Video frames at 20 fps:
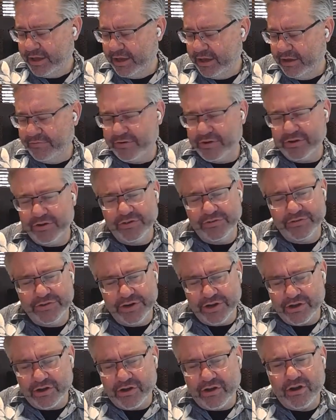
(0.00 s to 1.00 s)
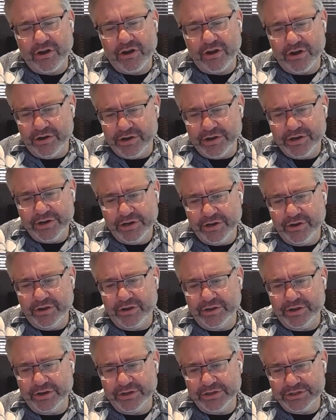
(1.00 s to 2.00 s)
If you're using a card,
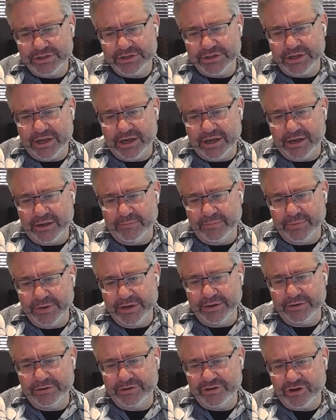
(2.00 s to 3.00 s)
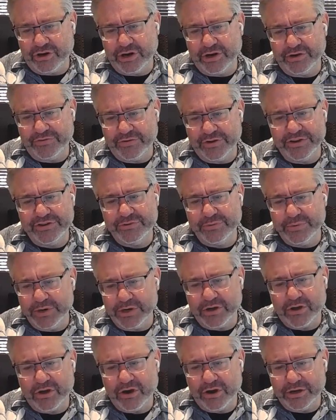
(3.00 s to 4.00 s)
we charge for issuing
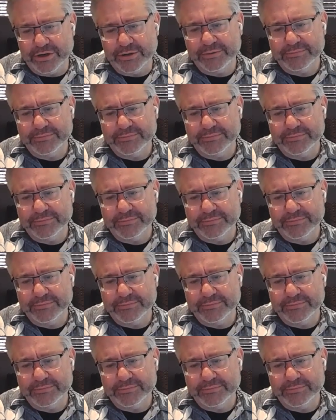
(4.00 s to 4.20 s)
a card.